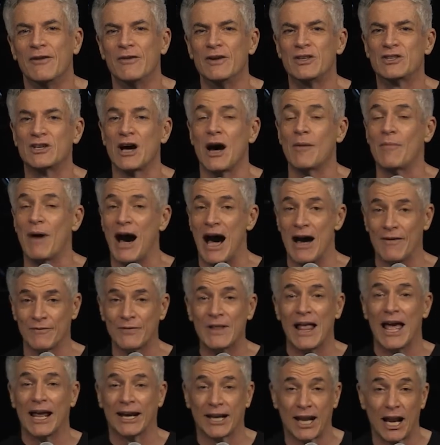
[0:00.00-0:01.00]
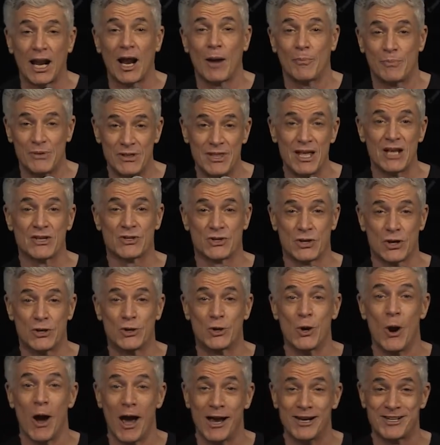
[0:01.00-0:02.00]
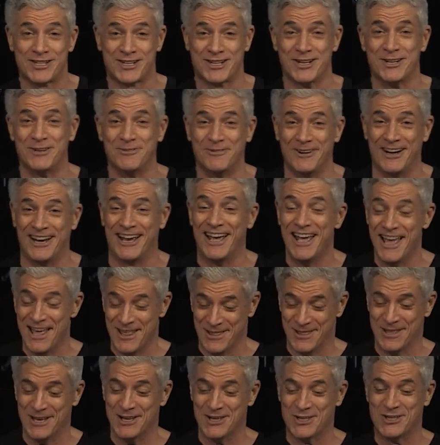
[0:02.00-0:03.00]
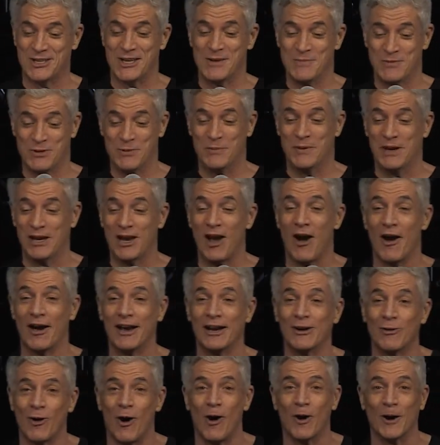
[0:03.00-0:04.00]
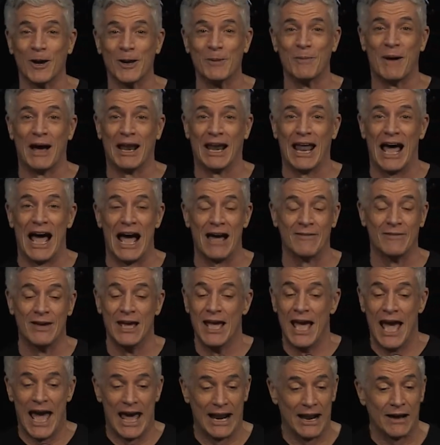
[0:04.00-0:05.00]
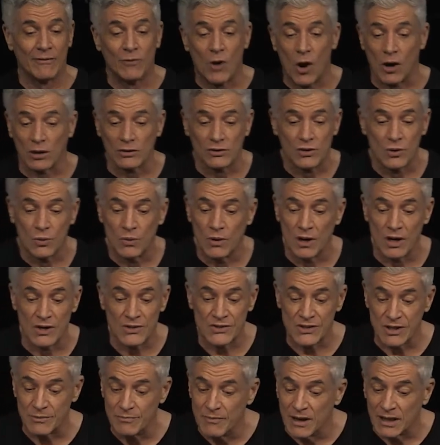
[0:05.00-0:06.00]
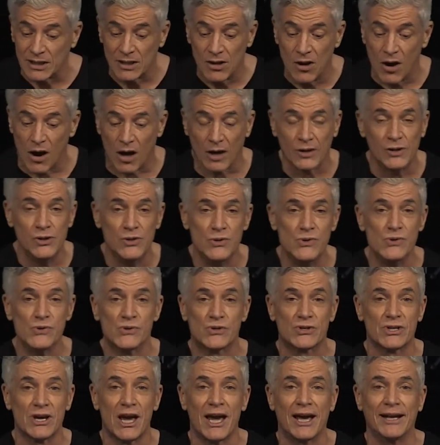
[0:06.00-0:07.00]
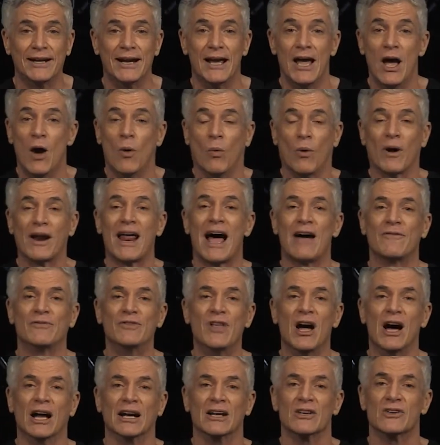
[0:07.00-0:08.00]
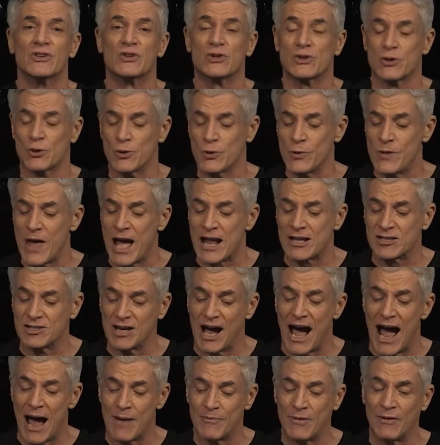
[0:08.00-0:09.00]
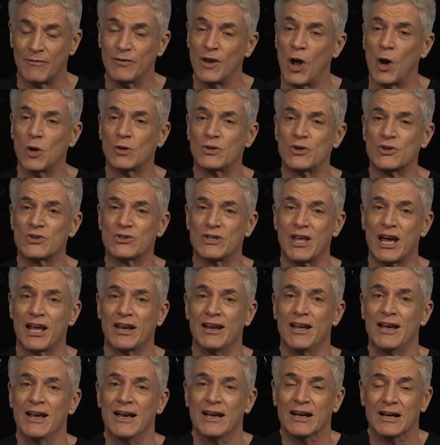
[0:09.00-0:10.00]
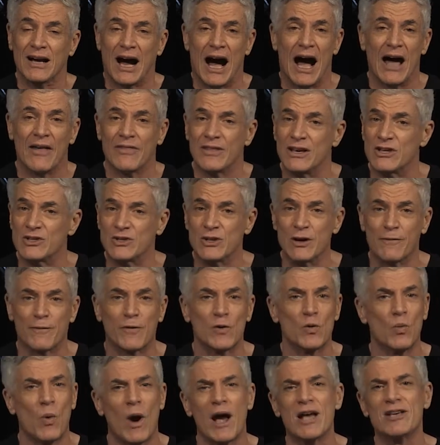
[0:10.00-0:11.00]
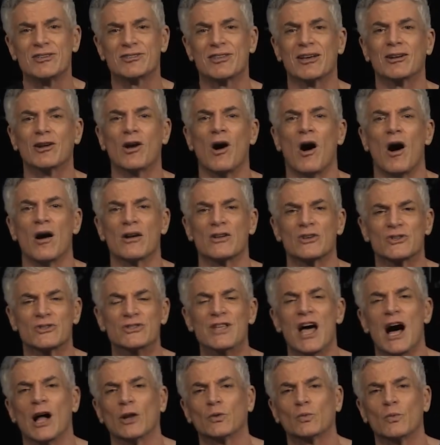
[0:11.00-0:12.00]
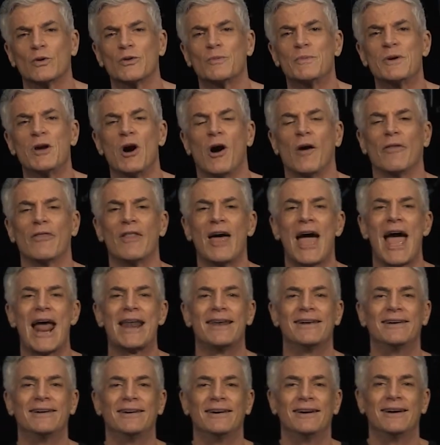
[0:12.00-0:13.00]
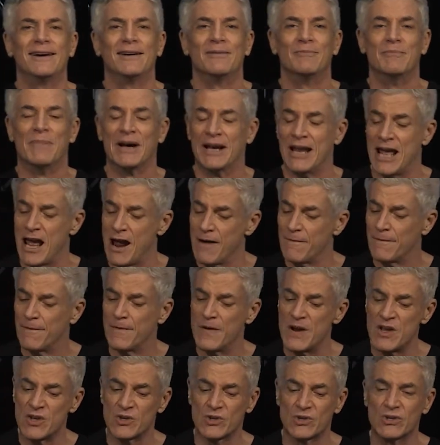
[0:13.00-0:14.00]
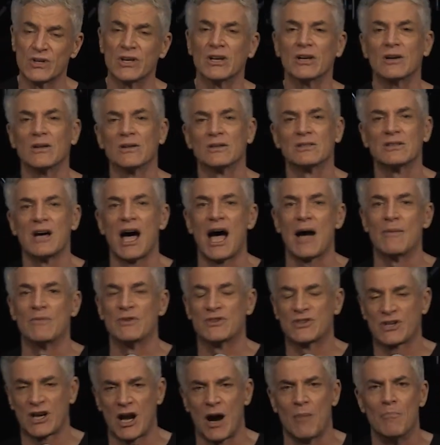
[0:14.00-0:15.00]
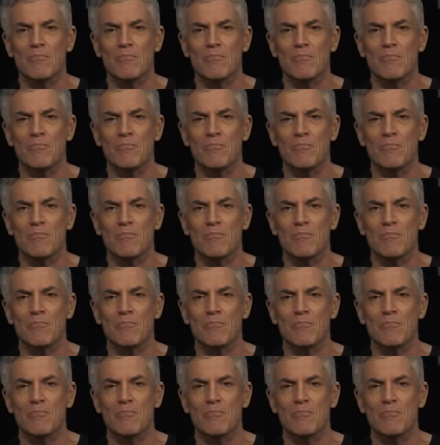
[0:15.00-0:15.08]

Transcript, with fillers: Every time I've landed up in that situation where things seem to be going wrong in my life, and I've gone to the Word and said, but God, you said. What I've done is through that time, I've noticed that there's different ways that God has dealt with me on that. But every single time, it's